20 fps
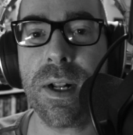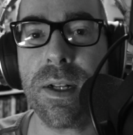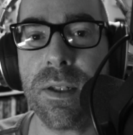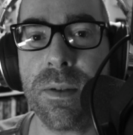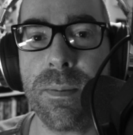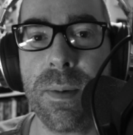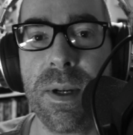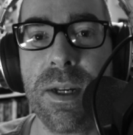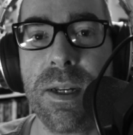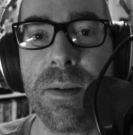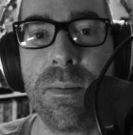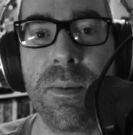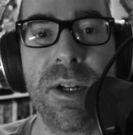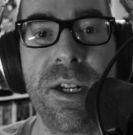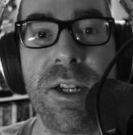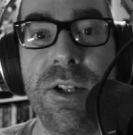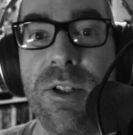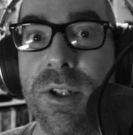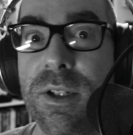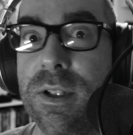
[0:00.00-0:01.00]
spending money
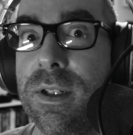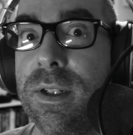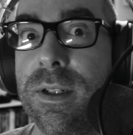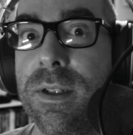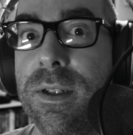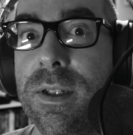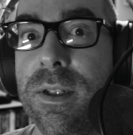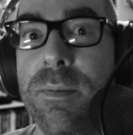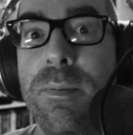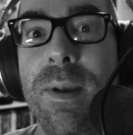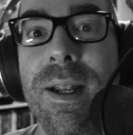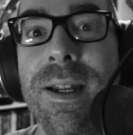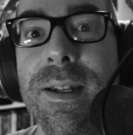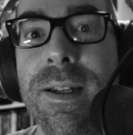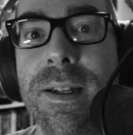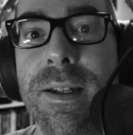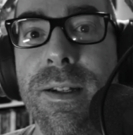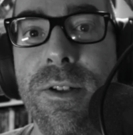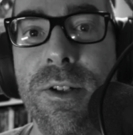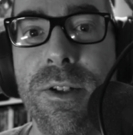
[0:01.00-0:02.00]
just to spend
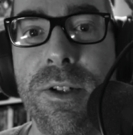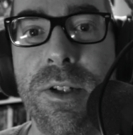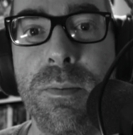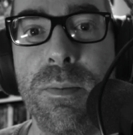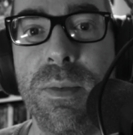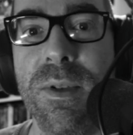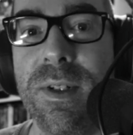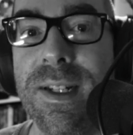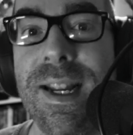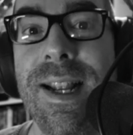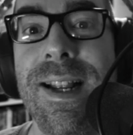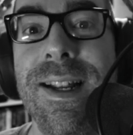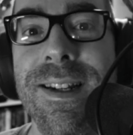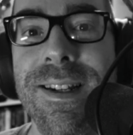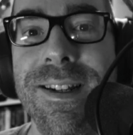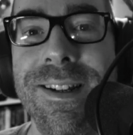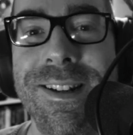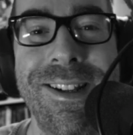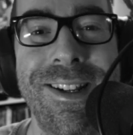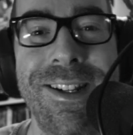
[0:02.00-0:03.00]
it, just to
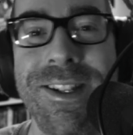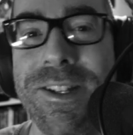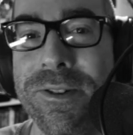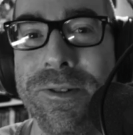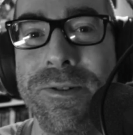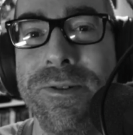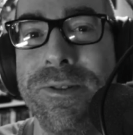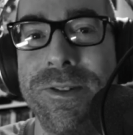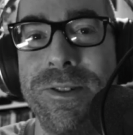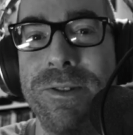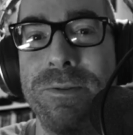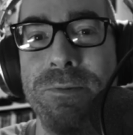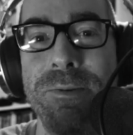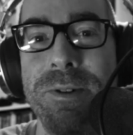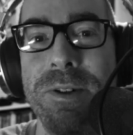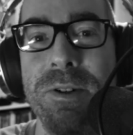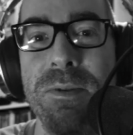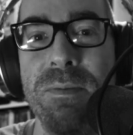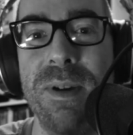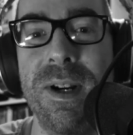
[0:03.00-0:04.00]
pretend like you're this
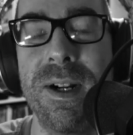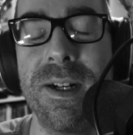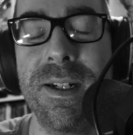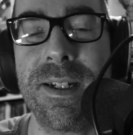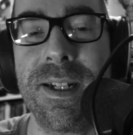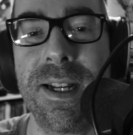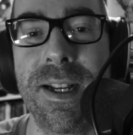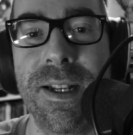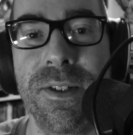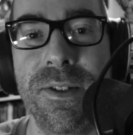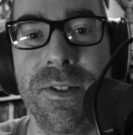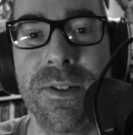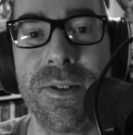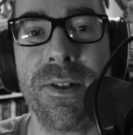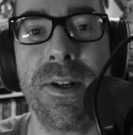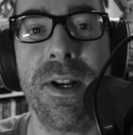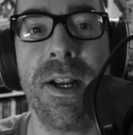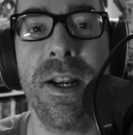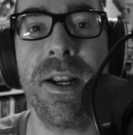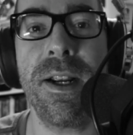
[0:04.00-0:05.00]
real podcaster.
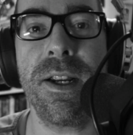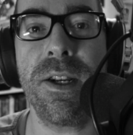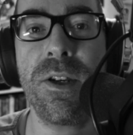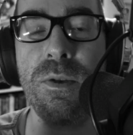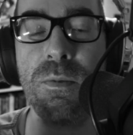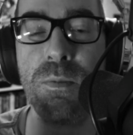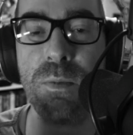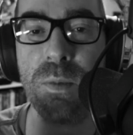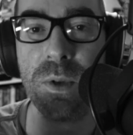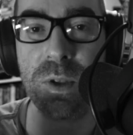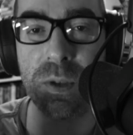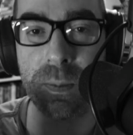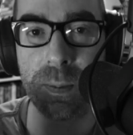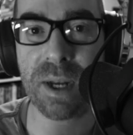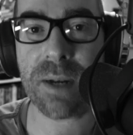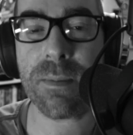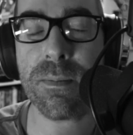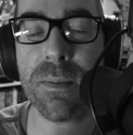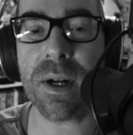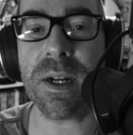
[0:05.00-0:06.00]
You
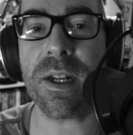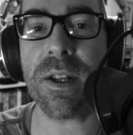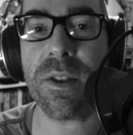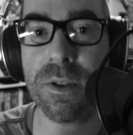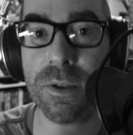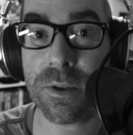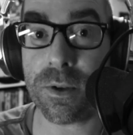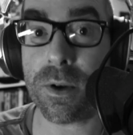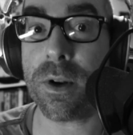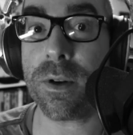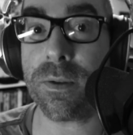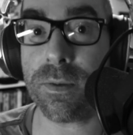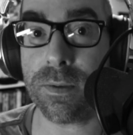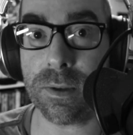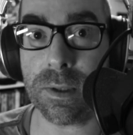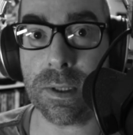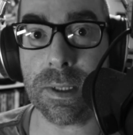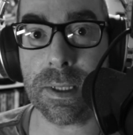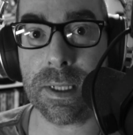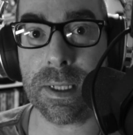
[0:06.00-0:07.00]
spend money
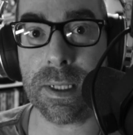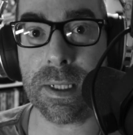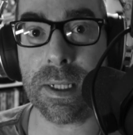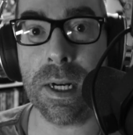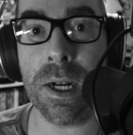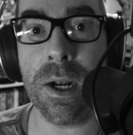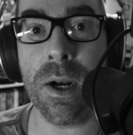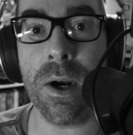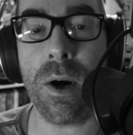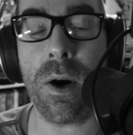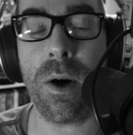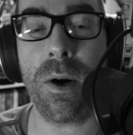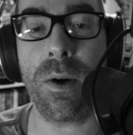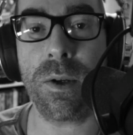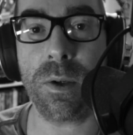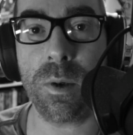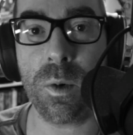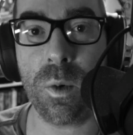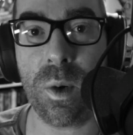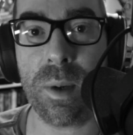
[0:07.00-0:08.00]
thoughtfully on
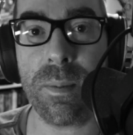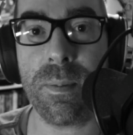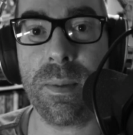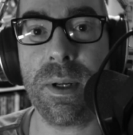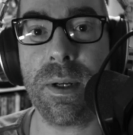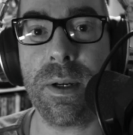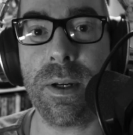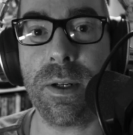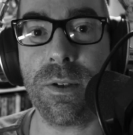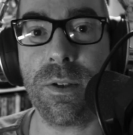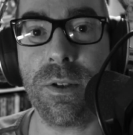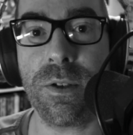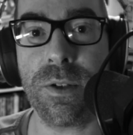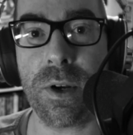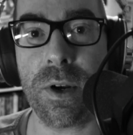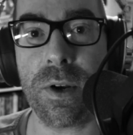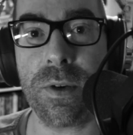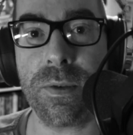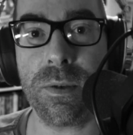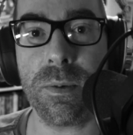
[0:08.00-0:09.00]
equipment and
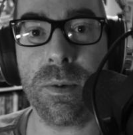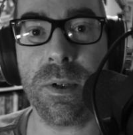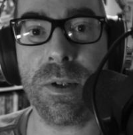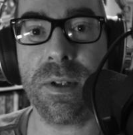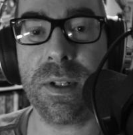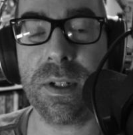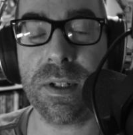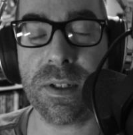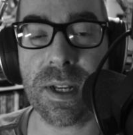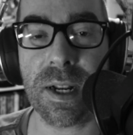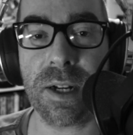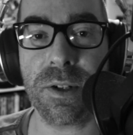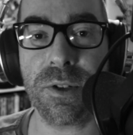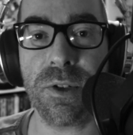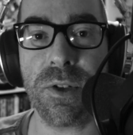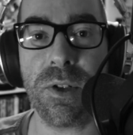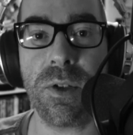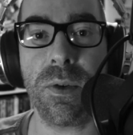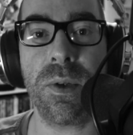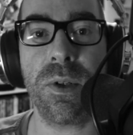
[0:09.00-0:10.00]
software that is actually
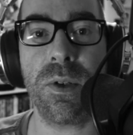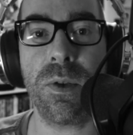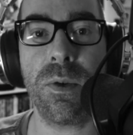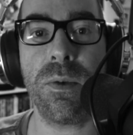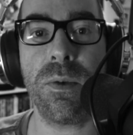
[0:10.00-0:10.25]
going to